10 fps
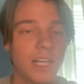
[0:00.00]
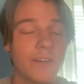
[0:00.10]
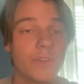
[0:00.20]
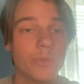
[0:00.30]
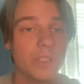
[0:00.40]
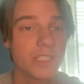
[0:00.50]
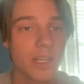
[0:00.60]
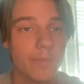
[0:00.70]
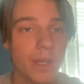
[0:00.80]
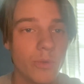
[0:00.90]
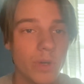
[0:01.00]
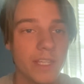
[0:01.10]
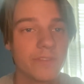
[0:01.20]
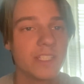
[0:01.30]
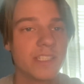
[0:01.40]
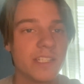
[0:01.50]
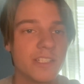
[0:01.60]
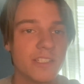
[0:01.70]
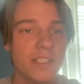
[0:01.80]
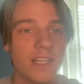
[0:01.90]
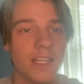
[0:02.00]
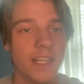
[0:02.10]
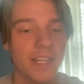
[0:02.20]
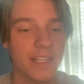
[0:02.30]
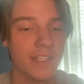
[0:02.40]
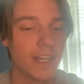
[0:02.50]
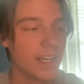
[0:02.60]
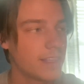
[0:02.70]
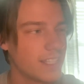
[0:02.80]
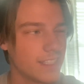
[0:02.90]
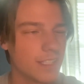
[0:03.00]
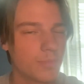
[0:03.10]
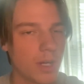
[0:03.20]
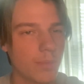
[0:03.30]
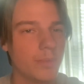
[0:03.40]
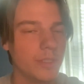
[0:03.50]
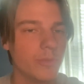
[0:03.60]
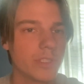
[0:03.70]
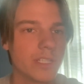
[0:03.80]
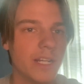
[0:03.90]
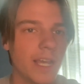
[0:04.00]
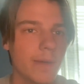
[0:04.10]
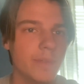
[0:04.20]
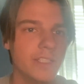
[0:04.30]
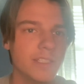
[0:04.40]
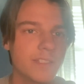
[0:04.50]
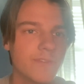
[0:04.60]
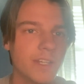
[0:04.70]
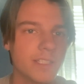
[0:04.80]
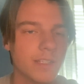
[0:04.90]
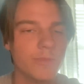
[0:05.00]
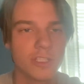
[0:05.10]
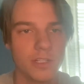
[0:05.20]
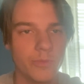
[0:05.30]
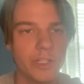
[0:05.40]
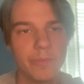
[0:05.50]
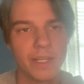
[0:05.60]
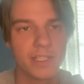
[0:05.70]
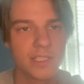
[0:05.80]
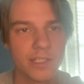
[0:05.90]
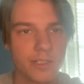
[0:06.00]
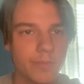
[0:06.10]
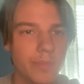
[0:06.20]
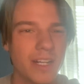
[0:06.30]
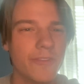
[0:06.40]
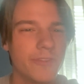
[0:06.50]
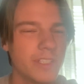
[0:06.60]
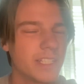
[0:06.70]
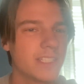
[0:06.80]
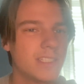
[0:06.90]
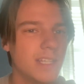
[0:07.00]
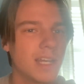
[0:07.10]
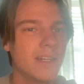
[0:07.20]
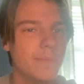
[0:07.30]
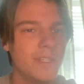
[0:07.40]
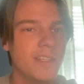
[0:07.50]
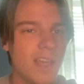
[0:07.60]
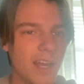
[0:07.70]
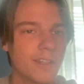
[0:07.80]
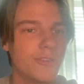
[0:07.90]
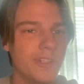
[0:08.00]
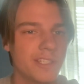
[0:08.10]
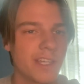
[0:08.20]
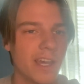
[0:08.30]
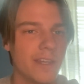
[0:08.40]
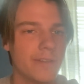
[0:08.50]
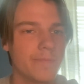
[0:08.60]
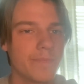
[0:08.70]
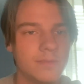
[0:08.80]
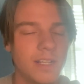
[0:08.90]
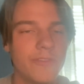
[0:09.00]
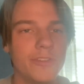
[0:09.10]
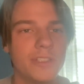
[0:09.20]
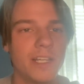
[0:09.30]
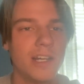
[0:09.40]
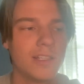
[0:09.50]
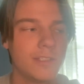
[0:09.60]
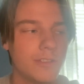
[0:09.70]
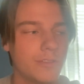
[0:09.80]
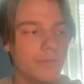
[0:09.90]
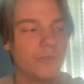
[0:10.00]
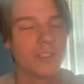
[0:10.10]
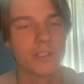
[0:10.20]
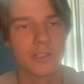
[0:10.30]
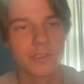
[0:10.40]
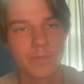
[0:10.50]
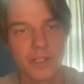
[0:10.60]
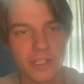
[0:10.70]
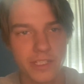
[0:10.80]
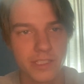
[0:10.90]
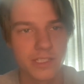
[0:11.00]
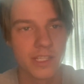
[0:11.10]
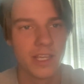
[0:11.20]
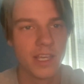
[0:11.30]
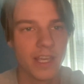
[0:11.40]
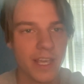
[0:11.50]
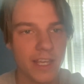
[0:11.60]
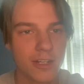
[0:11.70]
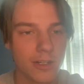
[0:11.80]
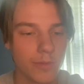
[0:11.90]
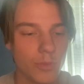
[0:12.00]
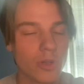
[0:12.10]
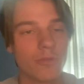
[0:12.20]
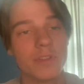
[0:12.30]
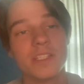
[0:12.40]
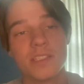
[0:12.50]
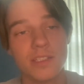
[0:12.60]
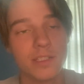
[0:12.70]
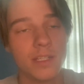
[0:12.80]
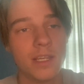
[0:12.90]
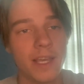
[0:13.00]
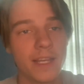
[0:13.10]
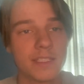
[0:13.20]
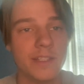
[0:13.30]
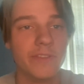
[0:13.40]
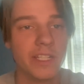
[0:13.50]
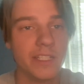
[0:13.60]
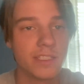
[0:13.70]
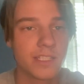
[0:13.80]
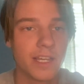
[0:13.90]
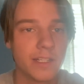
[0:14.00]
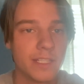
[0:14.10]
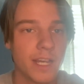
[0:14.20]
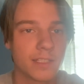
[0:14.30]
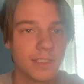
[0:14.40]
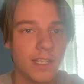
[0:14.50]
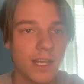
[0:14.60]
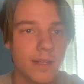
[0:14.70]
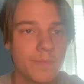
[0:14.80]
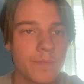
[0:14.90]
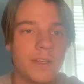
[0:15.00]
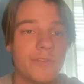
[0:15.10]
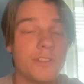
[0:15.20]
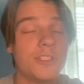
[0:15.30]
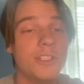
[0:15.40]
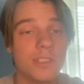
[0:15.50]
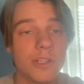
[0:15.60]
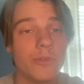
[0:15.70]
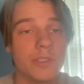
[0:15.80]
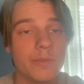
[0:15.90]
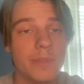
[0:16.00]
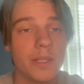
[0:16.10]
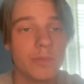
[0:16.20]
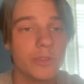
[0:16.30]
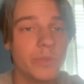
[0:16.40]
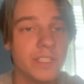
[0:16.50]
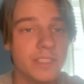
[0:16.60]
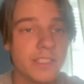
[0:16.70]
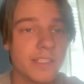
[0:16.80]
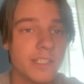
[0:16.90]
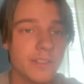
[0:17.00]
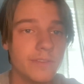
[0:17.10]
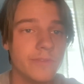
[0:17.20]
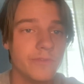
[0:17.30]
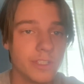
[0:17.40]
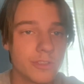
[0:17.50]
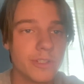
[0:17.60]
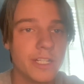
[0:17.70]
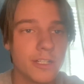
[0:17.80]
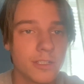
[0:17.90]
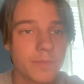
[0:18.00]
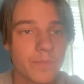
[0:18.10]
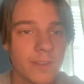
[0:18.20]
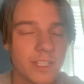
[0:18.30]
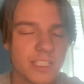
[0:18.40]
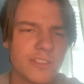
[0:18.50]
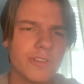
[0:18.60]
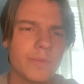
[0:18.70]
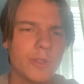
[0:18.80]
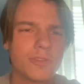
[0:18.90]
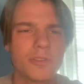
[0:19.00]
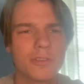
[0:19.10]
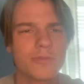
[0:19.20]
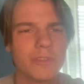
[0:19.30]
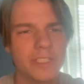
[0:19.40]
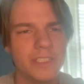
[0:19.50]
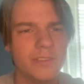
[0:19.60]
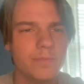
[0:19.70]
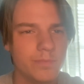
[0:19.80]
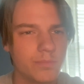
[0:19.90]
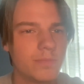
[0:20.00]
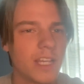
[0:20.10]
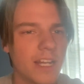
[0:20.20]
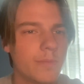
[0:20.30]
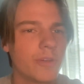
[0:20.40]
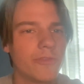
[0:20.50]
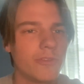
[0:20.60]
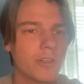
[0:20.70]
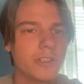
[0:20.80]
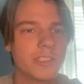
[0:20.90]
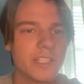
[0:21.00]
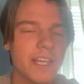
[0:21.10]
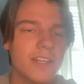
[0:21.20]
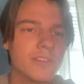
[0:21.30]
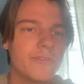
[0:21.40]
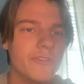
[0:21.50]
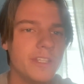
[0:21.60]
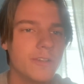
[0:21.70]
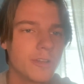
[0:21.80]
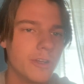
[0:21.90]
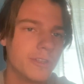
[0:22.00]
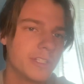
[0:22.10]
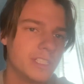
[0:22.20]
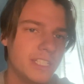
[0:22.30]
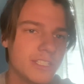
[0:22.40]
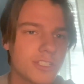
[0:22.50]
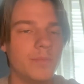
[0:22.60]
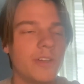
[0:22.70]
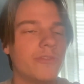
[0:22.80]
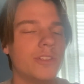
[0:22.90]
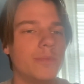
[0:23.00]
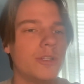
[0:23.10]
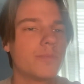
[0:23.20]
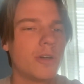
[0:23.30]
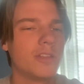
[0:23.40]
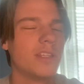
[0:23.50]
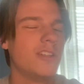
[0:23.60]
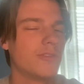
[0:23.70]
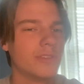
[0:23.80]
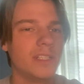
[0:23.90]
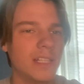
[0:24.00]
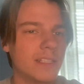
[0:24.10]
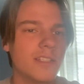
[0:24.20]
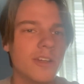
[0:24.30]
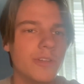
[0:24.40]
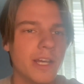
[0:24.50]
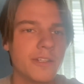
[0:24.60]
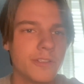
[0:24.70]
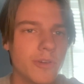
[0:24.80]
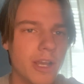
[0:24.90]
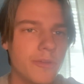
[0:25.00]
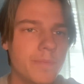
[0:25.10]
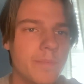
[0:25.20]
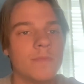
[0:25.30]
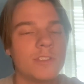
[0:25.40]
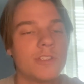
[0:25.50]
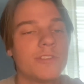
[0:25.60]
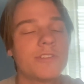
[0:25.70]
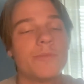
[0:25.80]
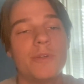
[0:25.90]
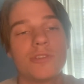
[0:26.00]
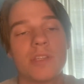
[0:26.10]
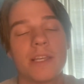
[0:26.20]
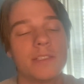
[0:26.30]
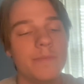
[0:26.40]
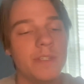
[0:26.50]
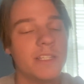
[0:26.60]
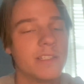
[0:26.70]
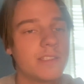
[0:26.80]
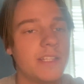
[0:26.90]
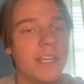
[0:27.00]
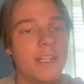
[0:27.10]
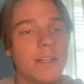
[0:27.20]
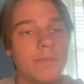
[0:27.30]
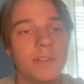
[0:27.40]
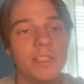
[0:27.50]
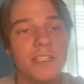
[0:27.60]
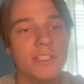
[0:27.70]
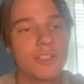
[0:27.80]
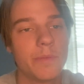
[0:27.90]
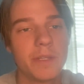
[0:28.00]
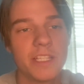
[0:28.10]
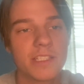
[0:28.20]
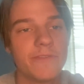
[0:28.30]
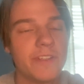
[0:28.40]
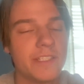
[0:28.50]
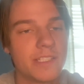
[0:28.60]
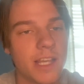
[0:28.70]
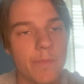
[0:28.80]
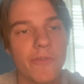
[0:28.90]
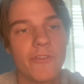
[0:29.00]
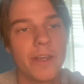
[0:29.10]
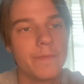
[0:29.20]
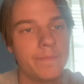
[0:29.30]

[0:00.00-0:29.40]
of her wins come by way of decision, and I think that's probably what's going to happen in this fight. Someone's going to win it by decision, but I feel like it's not going to be Yana Kunitskaya. I feel that Holm, with her experience and her more recent activity inside of the octagon, I feel she's going to be able to win a decision victory here, considering both girls really kind of prefer to stay on the feet or go to the clinch, but for the most part, they don't really like to go down to the ground. So this will most likely be a stand-up clinch up against the fence type of fight.